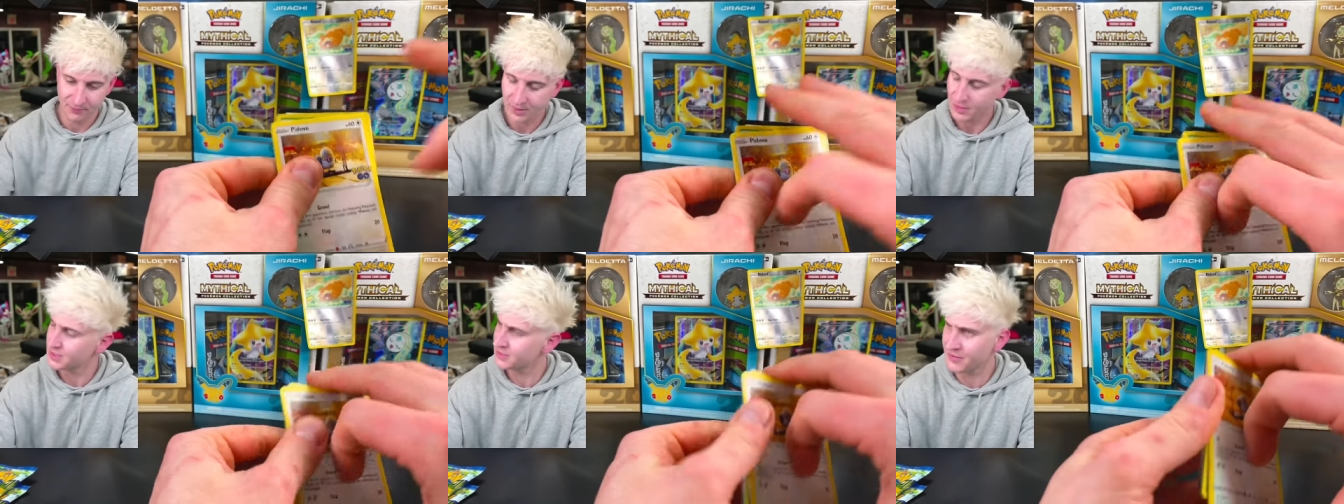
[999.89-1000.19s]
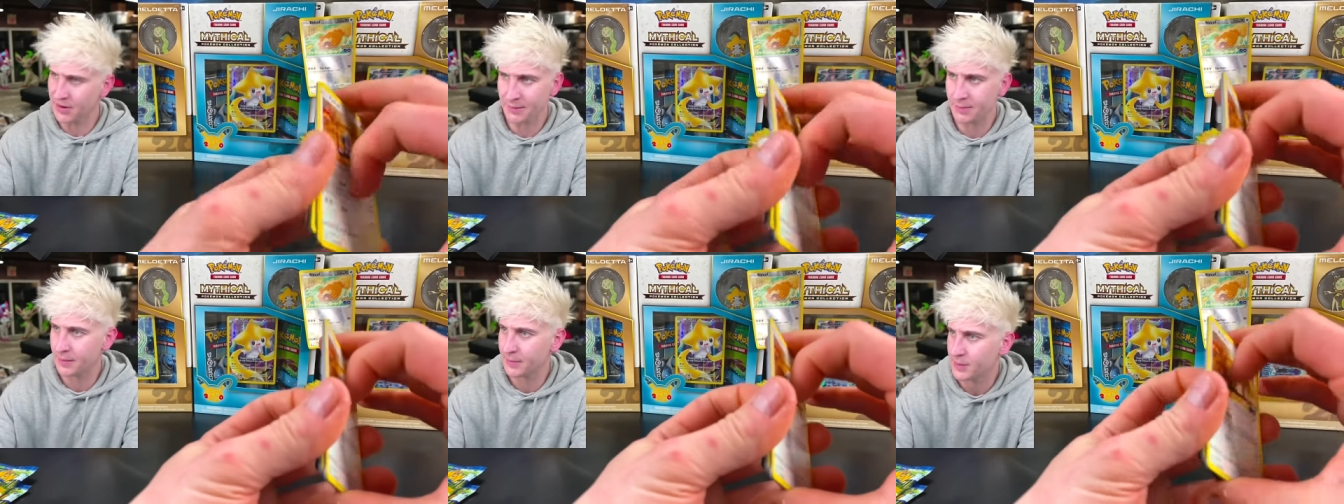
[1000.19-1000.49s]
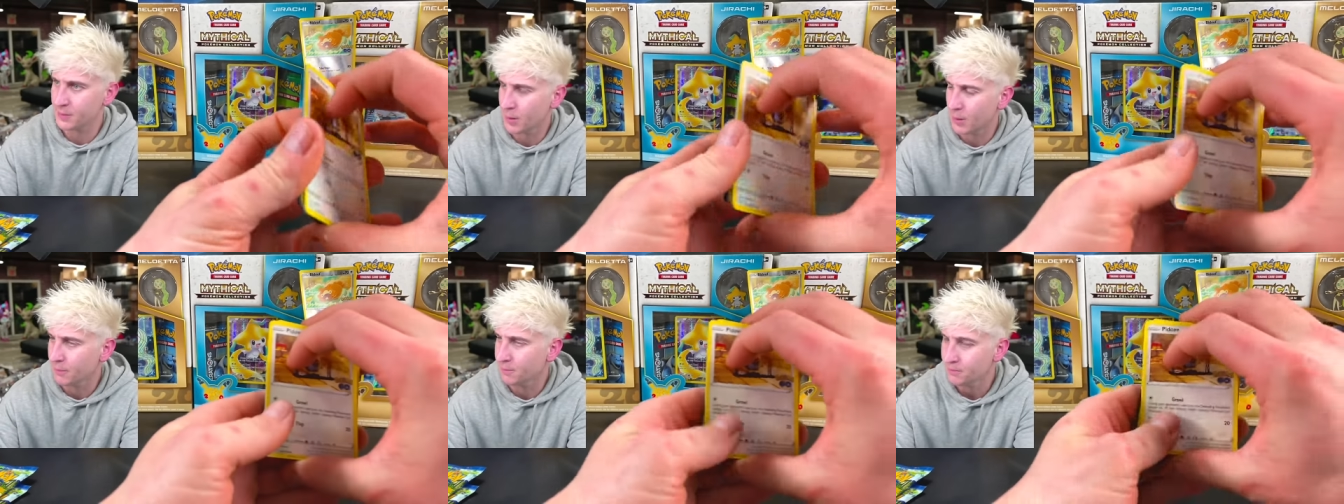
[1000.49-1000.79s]
It's fine, baby.
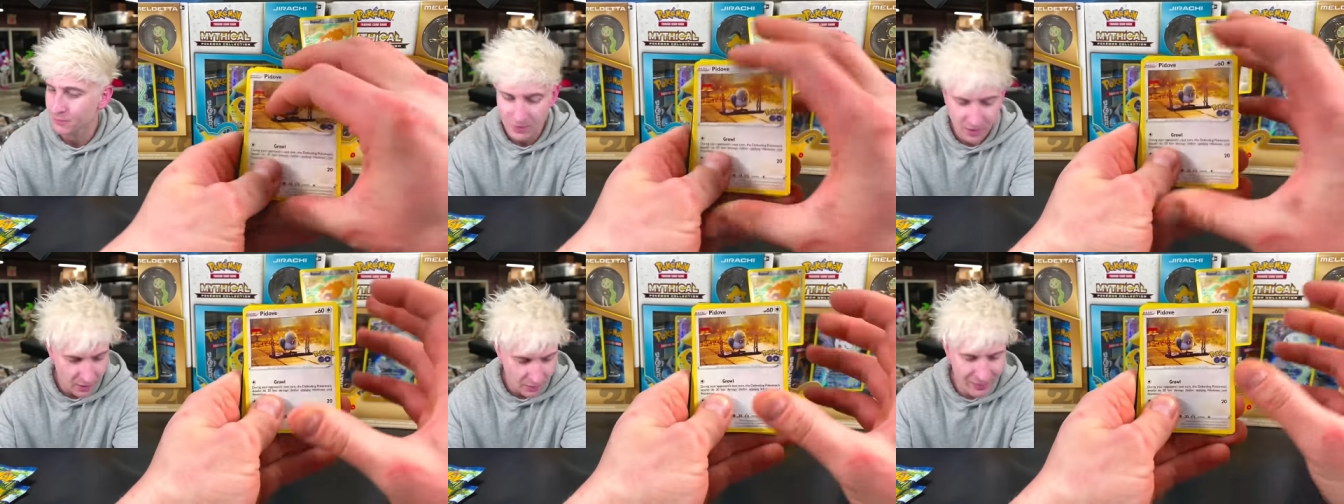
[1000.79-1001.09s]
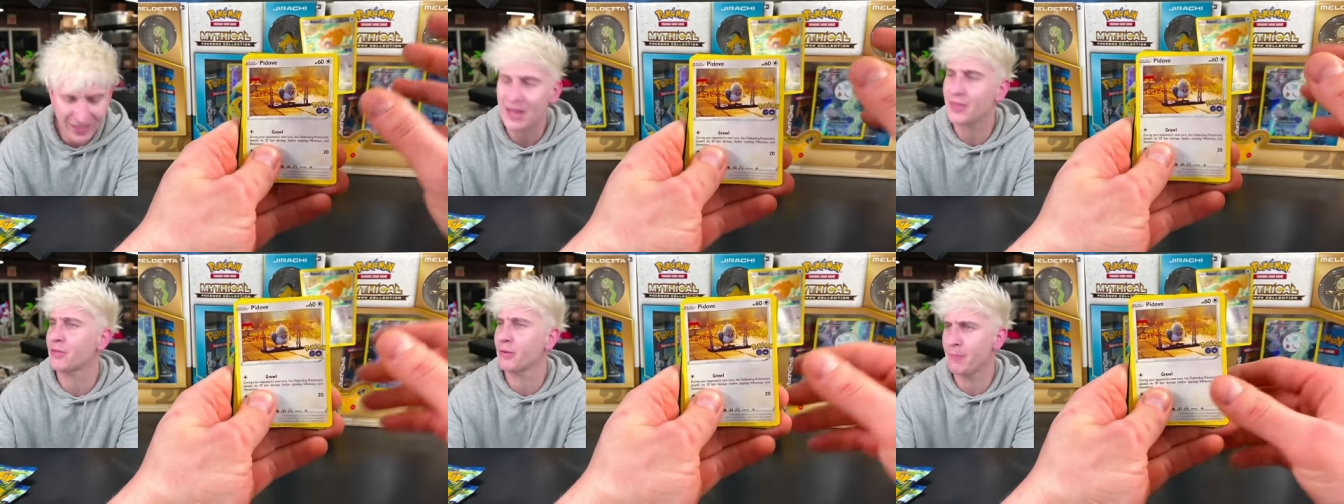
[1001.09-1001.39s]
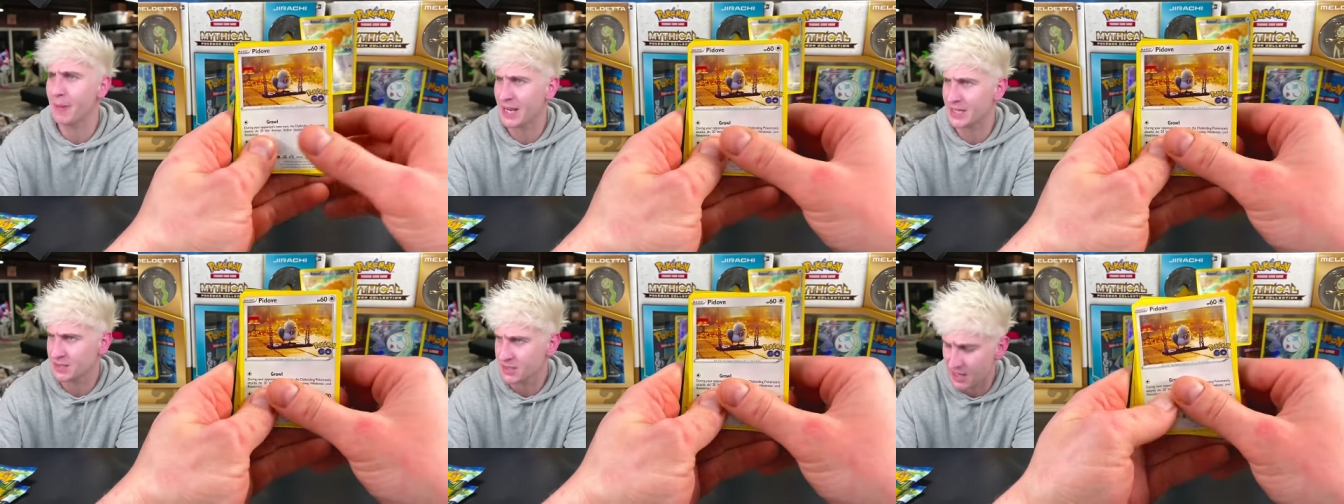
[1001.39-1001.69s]
Come on. We got three
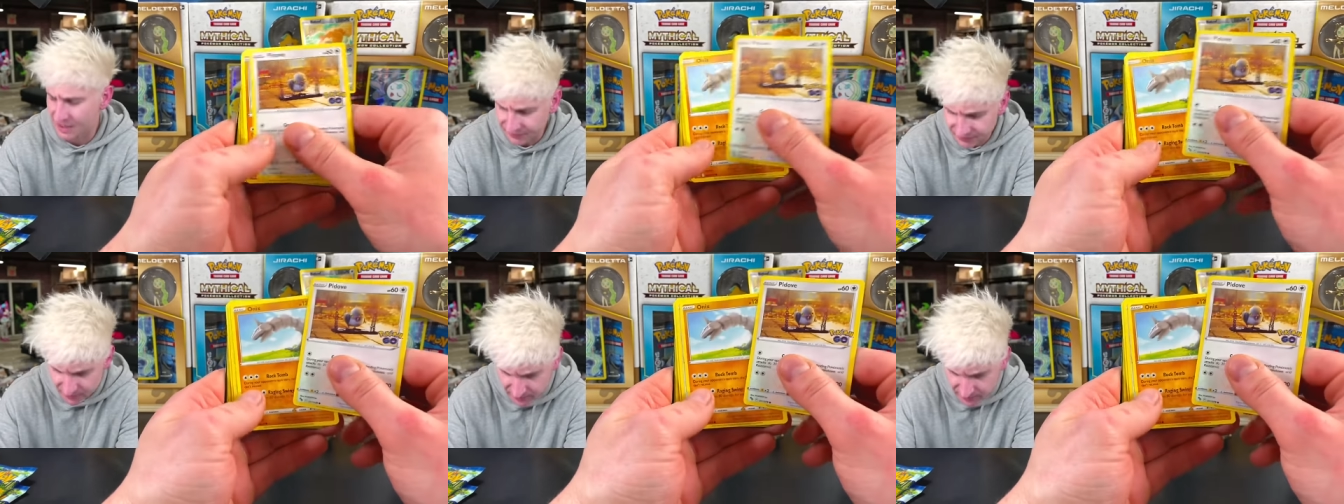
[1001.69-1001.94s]
packs left.